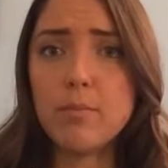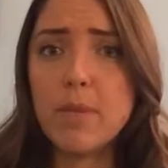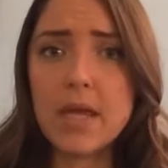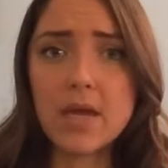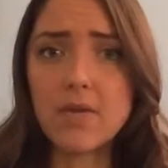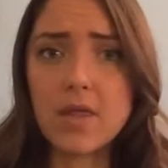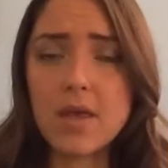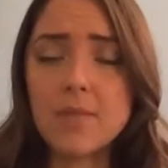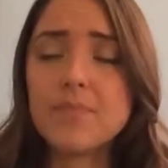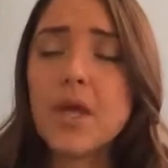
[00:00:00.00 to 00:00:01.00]
make
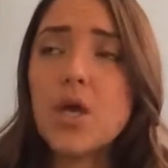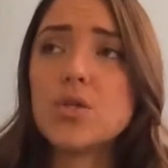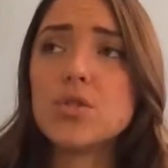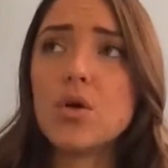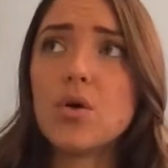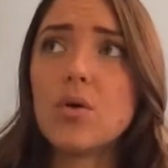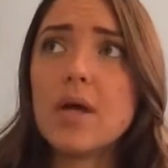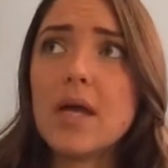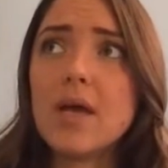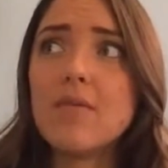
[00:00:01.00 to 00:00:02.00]
everything. So
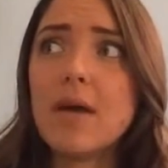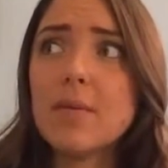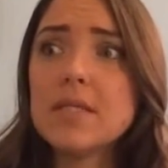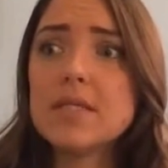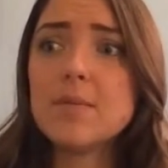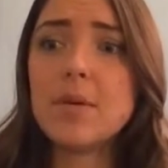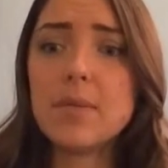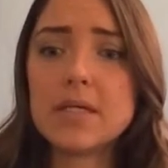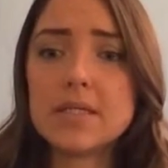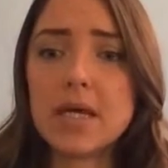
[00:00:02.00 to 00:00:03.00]
if I'm going to sleep on
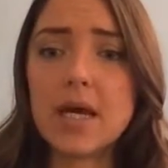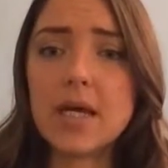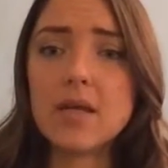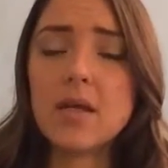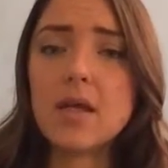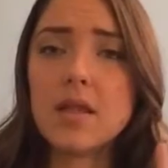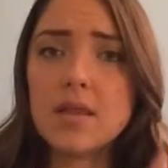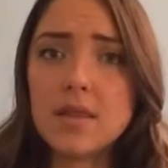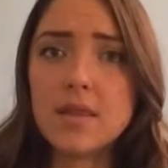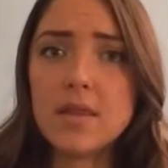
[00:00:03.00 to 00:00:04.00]
my side,
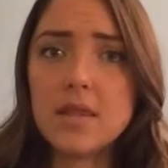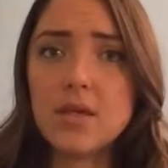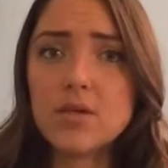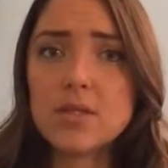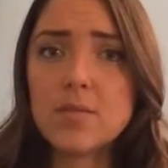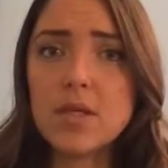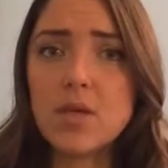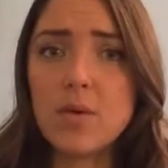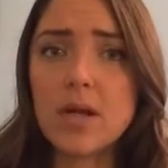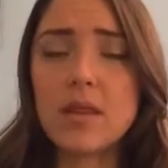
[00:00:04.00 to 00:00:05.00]
here's something
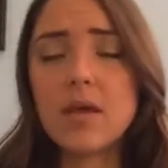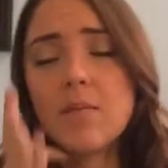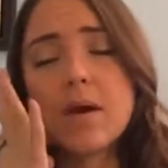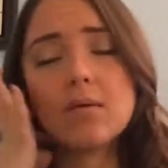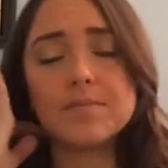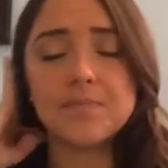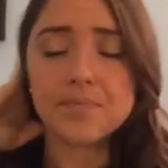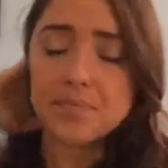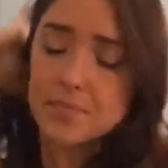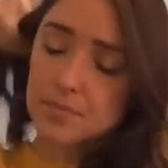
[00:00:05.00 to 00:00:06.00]
you want to think about.
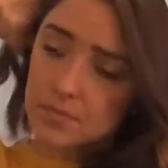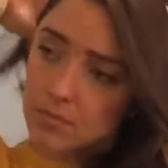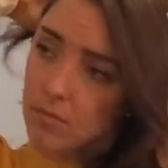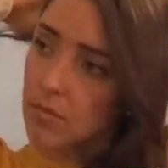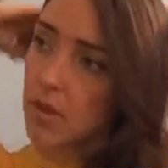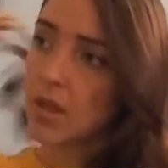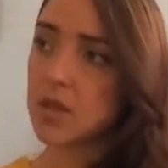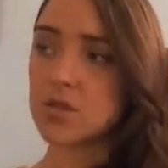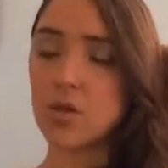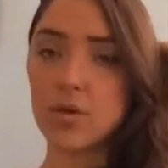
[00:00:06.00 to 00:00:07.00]

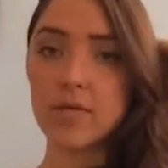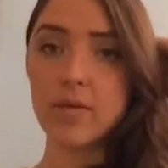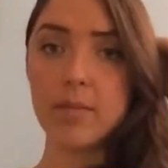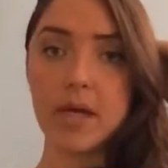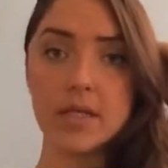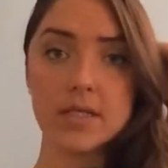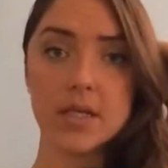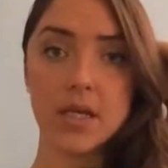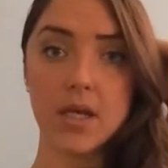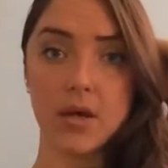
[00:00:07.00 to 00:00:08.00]
So if the bed is
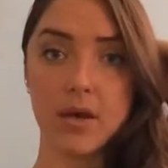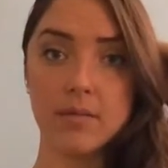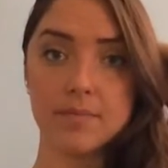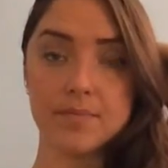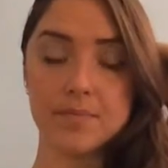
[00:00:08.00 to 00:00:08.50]
here,